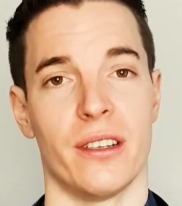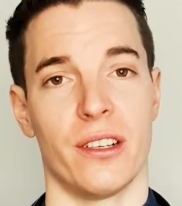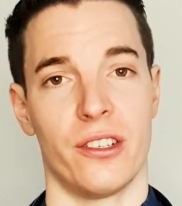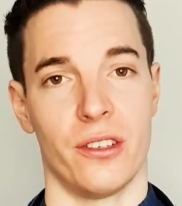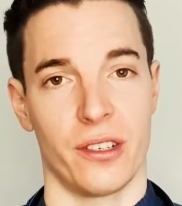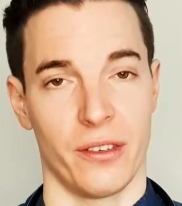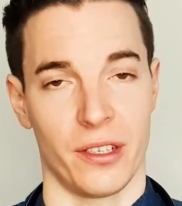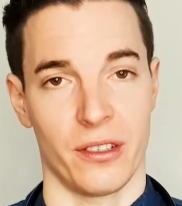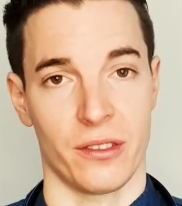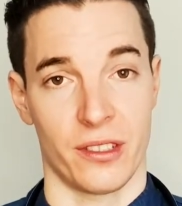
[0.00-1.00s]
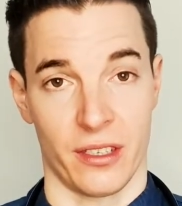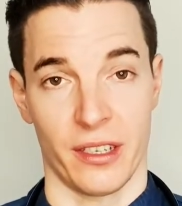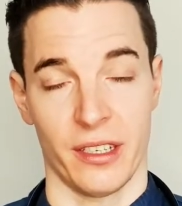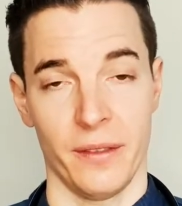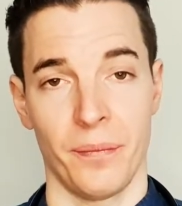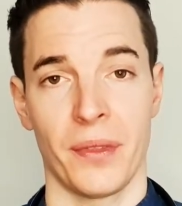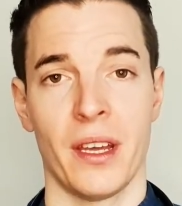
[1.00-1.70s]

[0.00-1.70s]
that you're going to study,